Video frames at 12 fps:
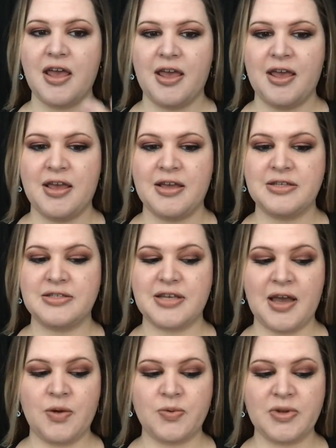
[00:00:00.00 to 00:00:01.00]
and
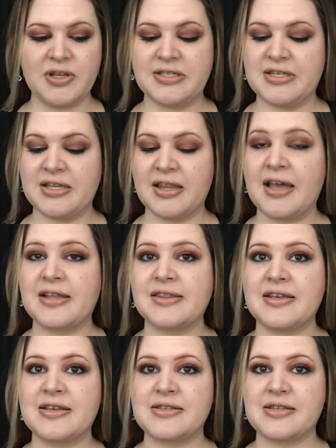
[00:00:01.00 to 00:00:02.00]
I really did like
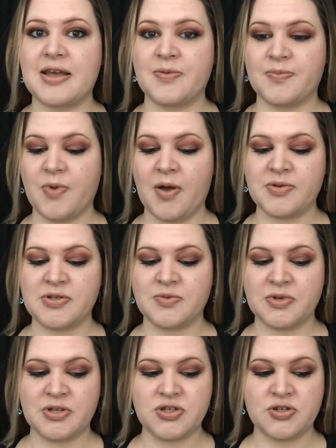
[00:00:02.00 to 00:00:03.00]
this. I wasn't
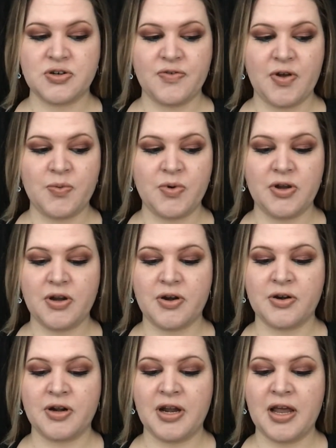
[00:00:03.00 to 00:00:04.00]
really sure if I would or
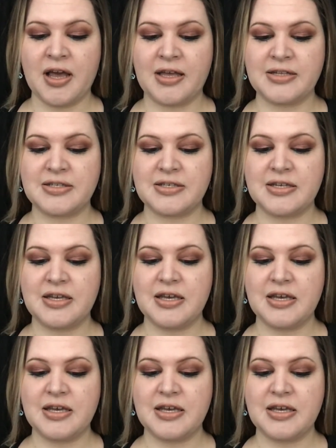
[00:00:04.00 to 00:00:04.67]
not,